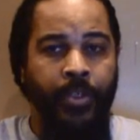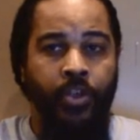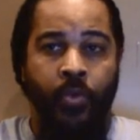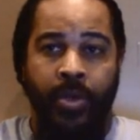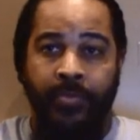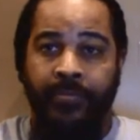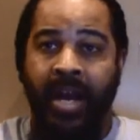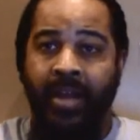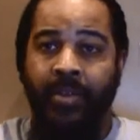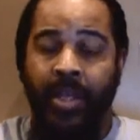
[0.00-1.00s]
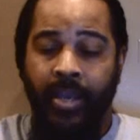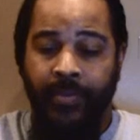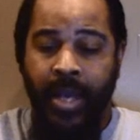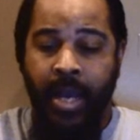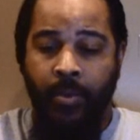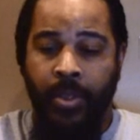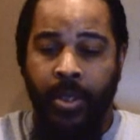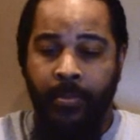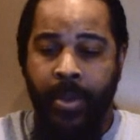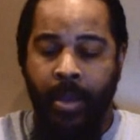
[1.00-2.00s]
So when the Father gave Yahweh
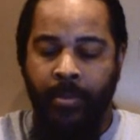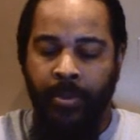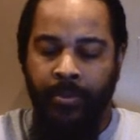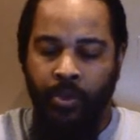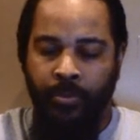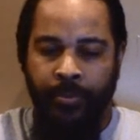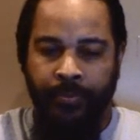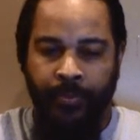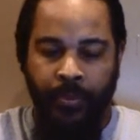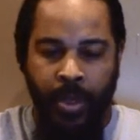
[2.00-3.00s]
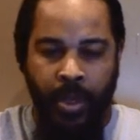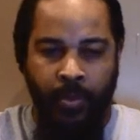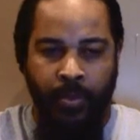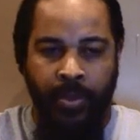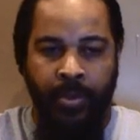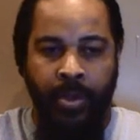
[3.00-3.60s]
when